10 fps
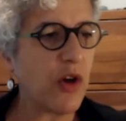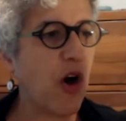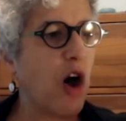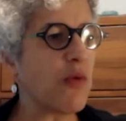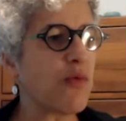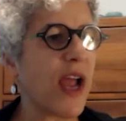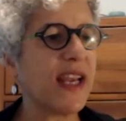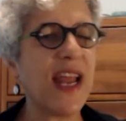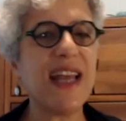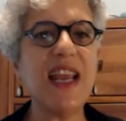
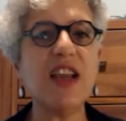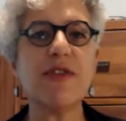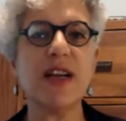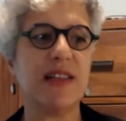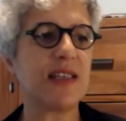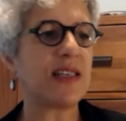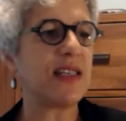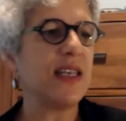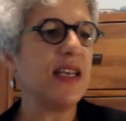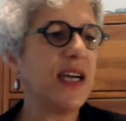alt-right
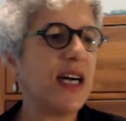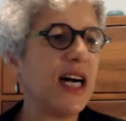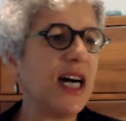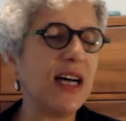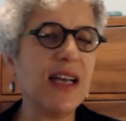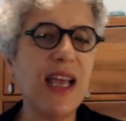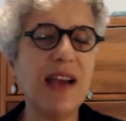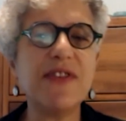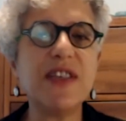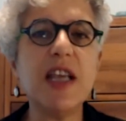adherents uh,
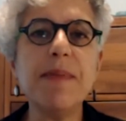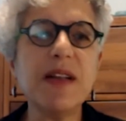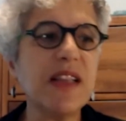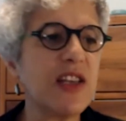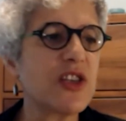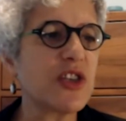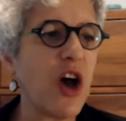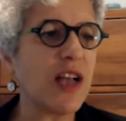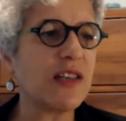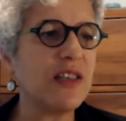have typically
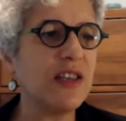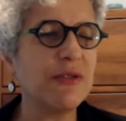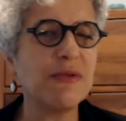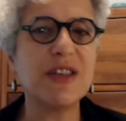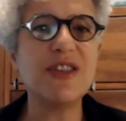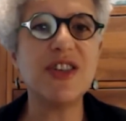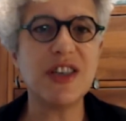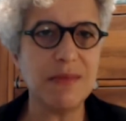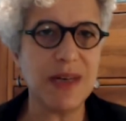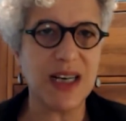sought to
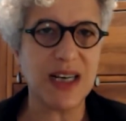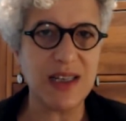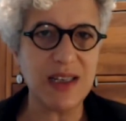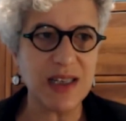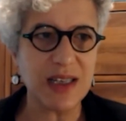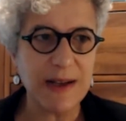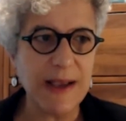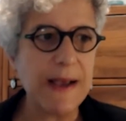legitimize